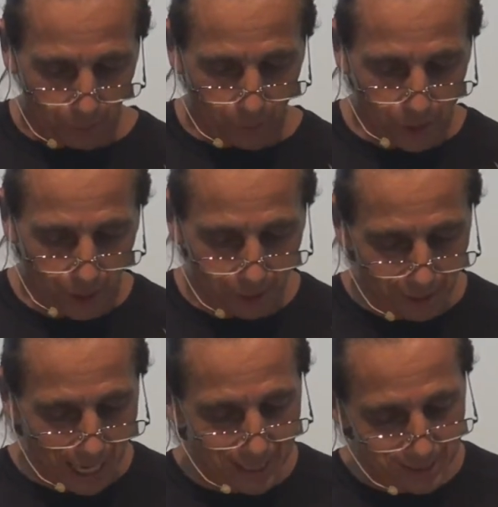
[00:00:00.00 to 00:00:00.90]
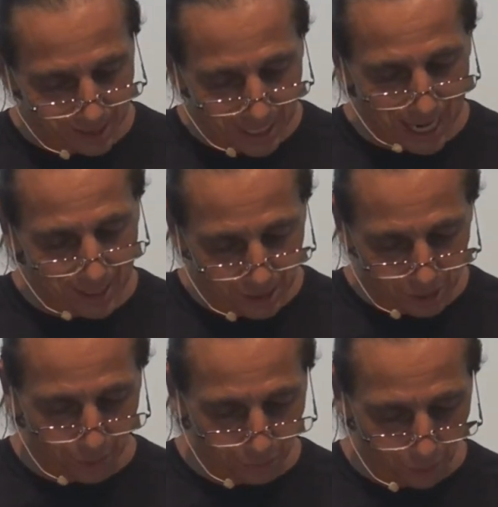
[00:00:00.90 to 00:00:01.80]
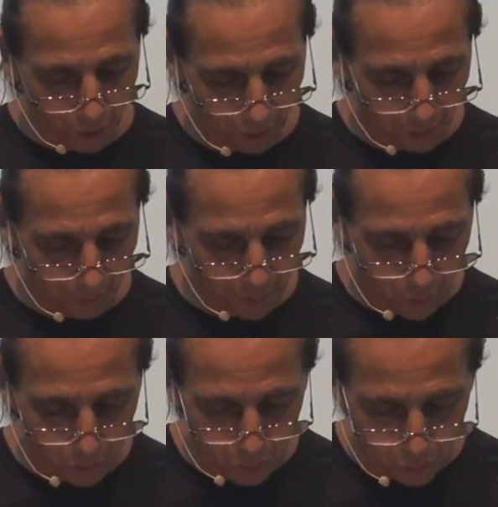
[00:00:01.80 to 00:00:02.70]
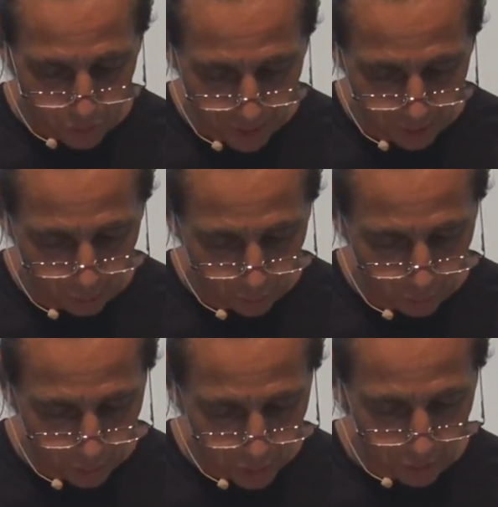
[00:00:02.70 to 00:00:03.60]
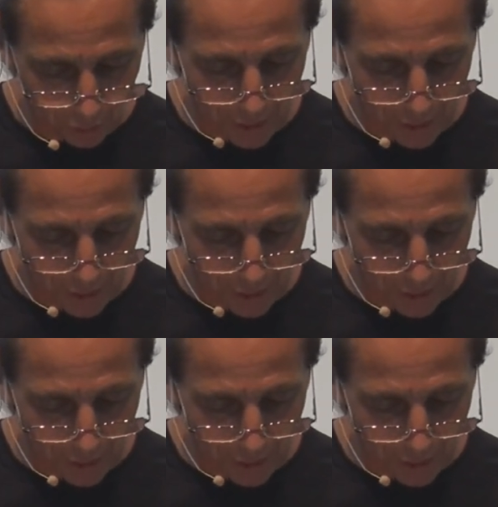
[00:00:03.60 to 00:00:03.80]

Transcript: For young lions lack and suffer hunger, but those who seek the Lord shall